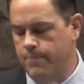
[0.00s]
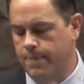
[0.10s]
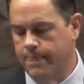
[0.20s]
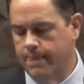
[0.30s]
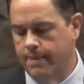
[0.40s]

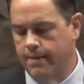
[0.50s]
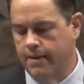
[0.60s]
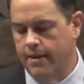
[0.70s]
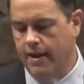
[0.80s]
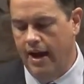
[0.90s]
And that
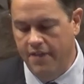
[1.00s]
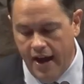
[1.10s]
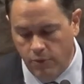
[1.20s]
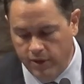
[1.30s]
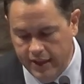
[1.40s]
really leads to
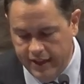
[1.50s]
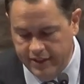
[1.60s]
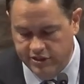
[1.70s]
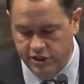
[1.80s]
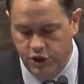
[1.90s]
two
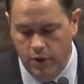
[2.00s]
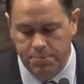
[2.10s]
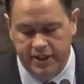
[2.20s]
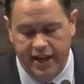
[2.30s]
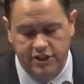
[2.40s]
implications I want to
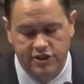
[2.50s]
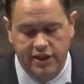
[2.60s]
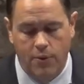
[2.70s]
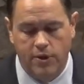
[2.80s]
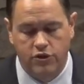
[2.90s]
drive out
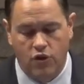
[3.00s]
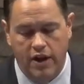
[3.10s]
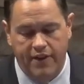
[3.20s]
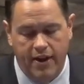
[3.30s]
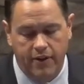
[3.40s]

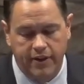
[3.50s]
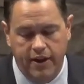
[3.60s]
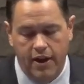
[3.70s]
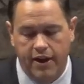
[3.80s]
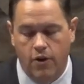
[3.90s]
here. The
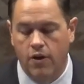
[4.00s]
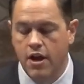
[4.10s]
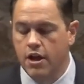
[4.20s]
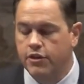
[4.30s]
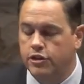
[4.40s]
church's
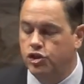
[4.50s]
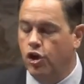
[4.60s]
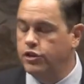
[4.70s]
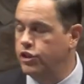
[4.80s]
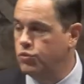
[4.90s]
work
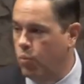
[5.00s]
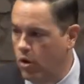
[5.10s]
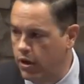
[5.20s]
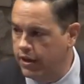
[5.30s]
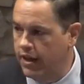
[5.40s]
is
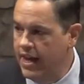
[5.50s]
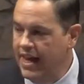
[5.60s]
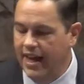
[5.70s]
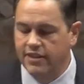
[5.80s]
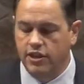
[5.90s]
accomplished,
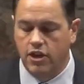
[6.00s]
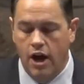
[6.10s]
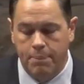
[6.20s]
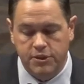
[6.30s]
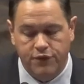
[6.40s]
first one, the
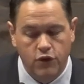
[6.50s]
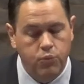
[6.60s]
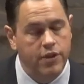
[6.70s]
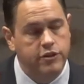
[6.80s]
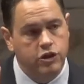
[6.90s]
church's work
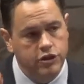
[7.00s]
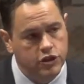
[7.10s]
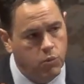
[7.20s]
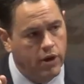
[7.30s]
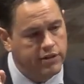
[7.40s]
is
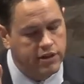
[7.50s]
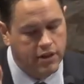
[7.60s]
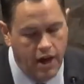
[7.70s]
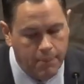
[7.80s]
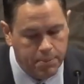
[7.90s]
accomplished
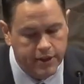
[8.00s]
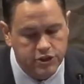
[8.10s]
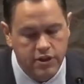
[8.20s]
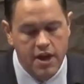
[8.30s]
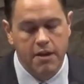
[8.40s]
by
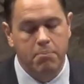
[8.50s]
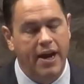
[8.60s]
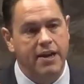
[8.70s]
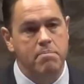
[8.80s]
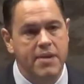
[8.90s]
administering
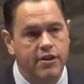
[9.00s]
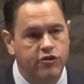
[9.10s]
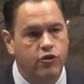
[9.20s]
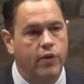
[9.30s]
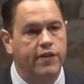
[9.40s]
the
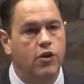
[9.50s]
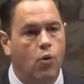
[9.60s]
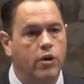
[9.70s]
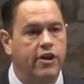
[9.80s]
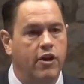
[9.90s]
ordinary means of
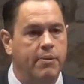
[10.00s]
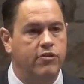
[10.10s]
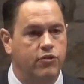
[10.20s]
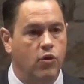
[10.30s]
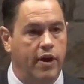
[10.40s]
grace.
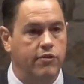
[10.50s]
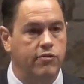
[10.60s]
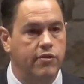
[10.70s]
This